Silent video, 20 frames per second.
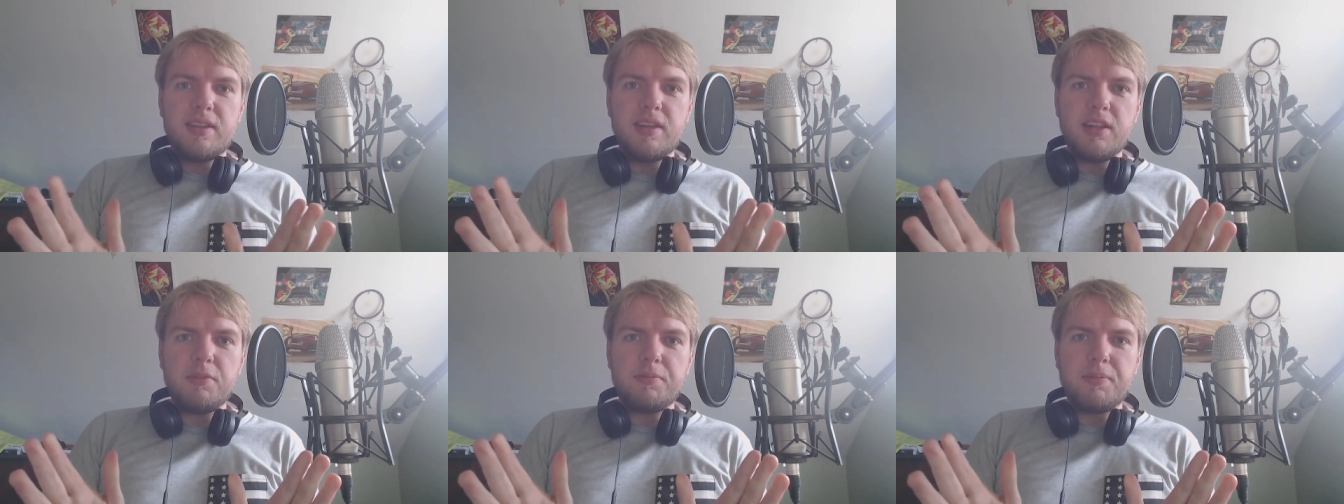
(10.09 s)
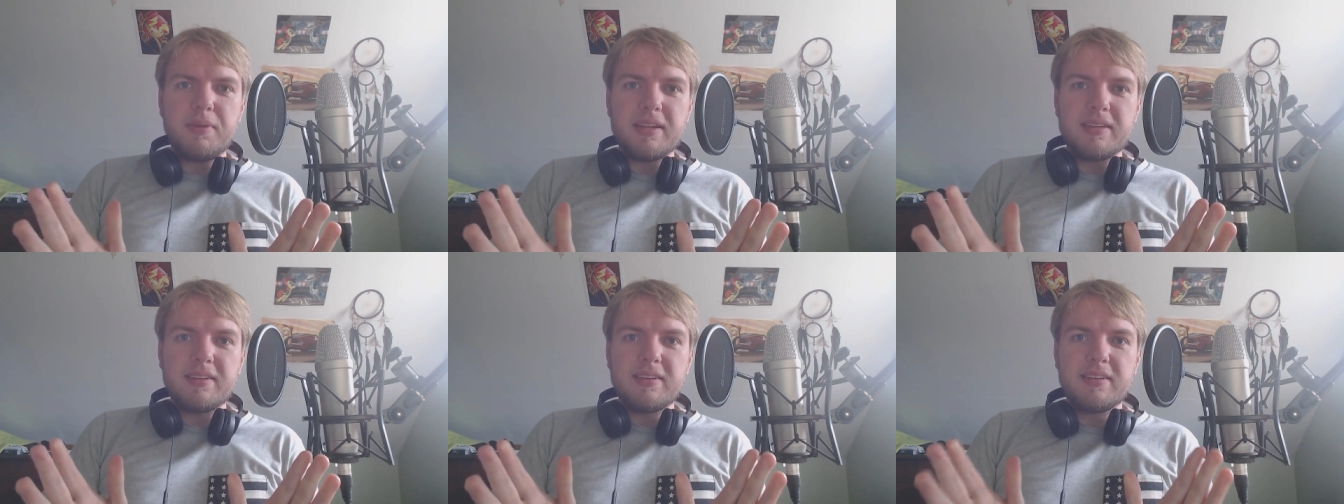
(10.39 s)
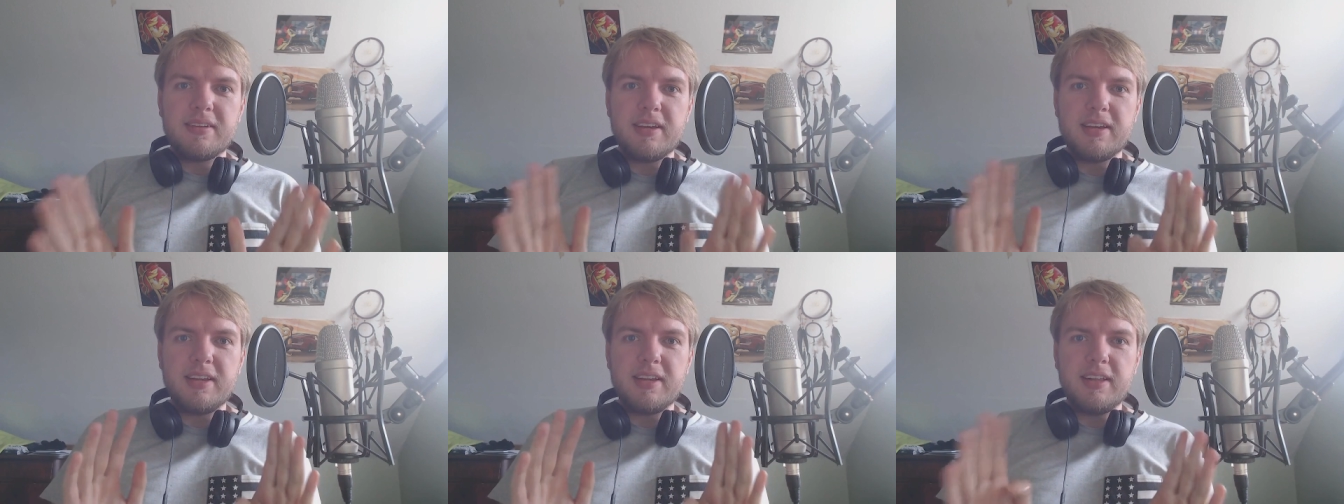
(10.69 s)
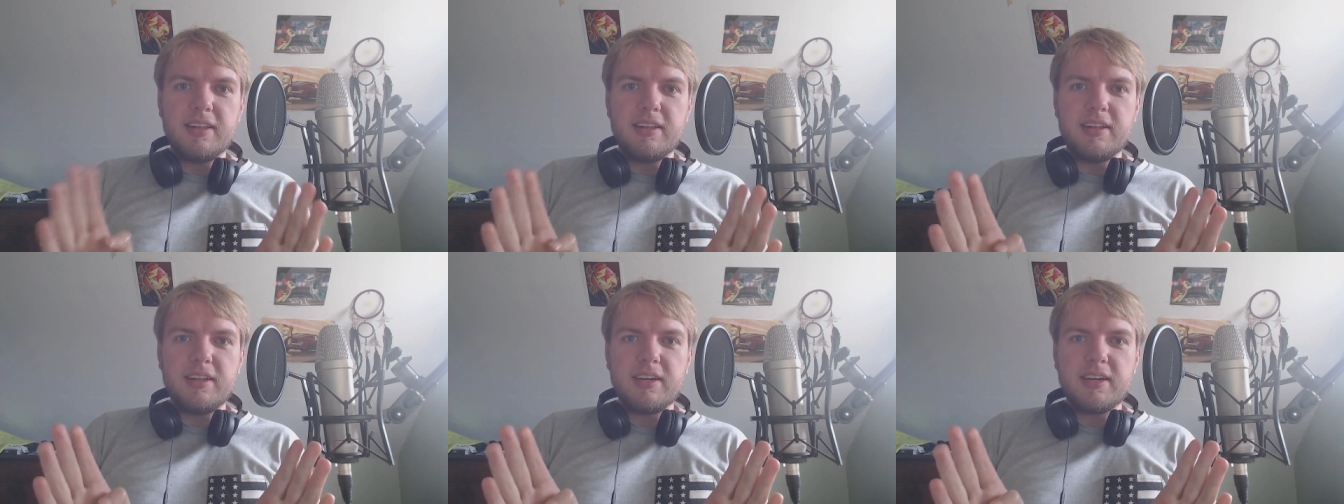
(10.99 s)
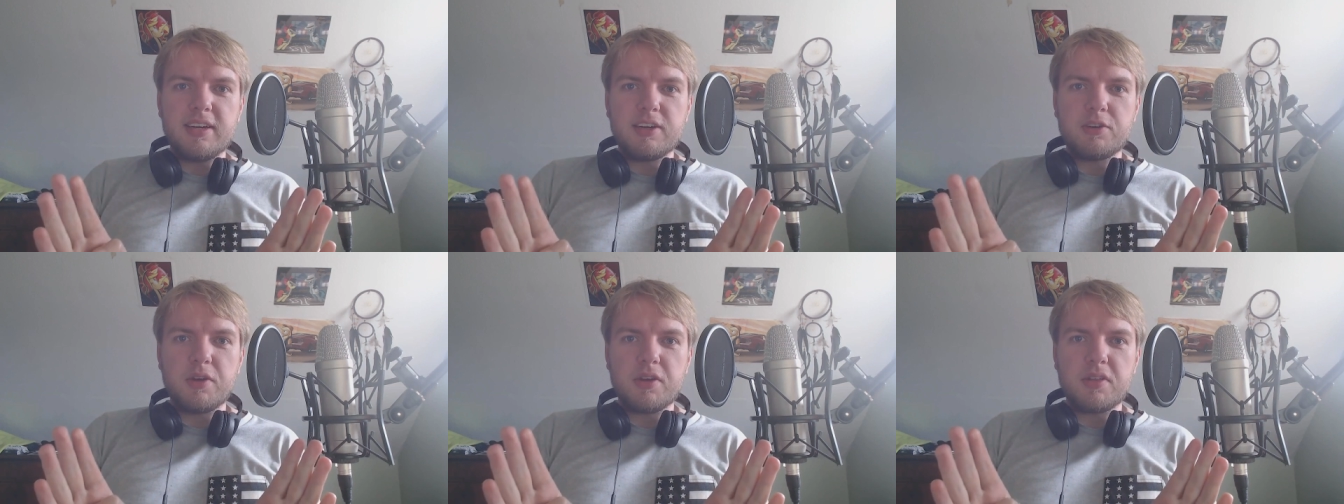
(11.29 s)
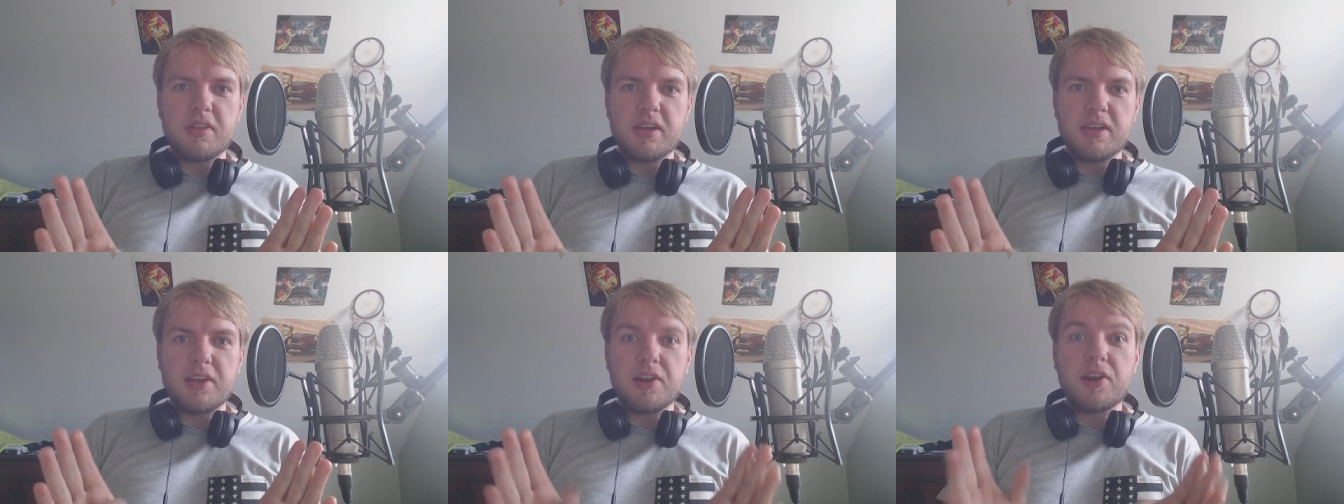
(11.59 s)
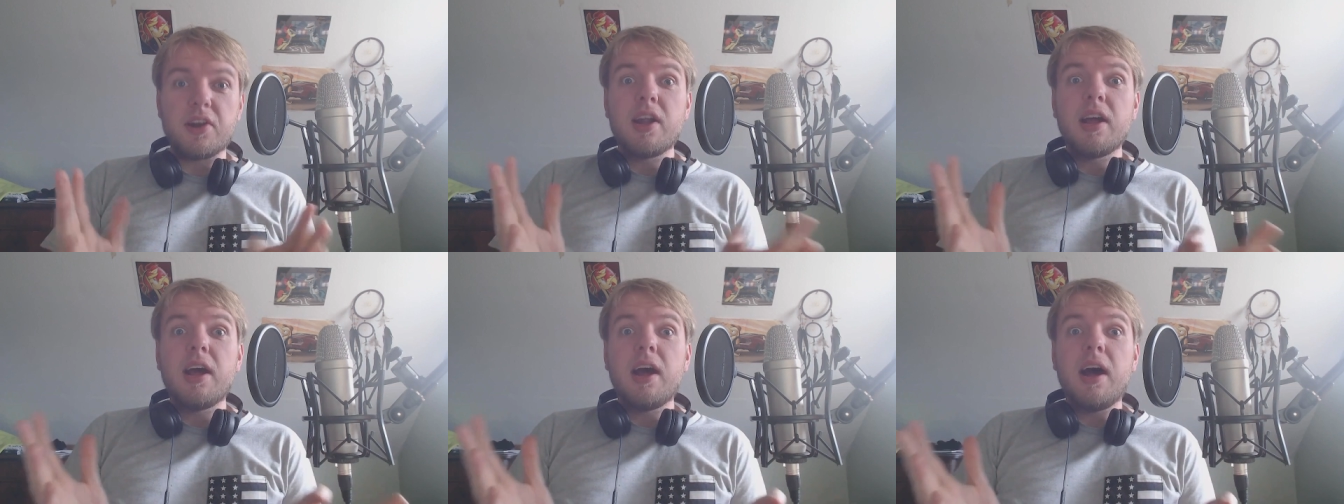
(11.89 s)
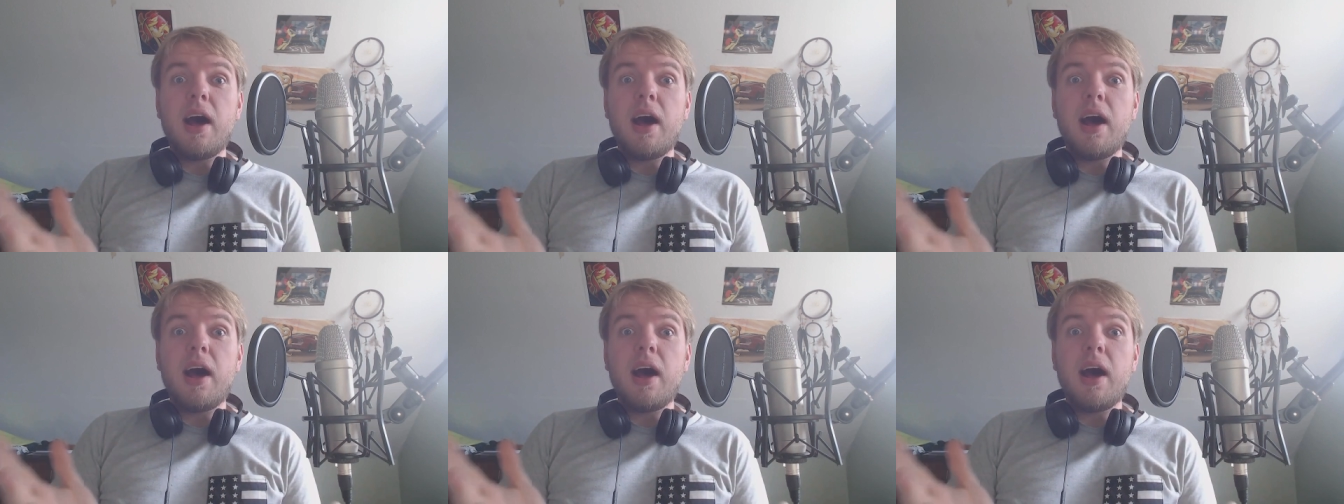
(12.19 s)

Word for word: little bit, a little uh, quick thing here.